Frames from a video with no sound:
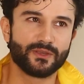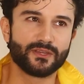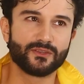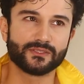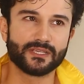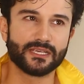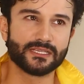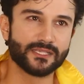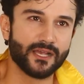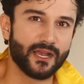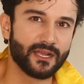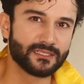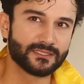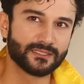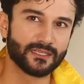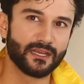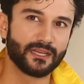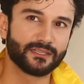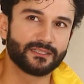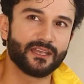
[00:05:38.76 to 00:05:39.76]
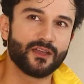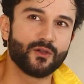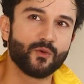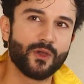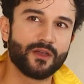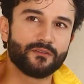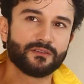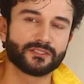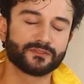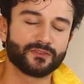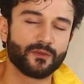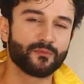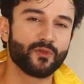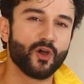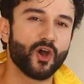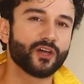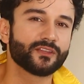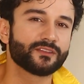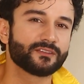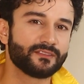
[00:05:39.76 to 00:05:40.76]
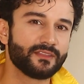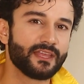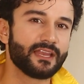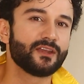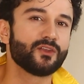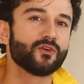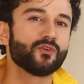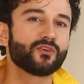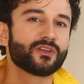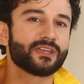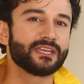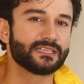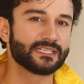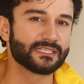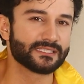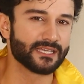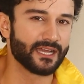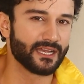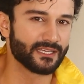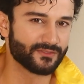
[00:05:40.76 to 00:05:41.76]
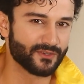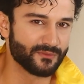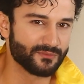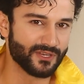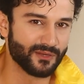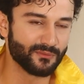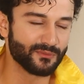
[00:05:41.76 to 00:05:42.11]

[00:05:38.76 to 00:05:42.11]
So when you say Sahil Salathia, whoever's from north, they'll know that this guy is from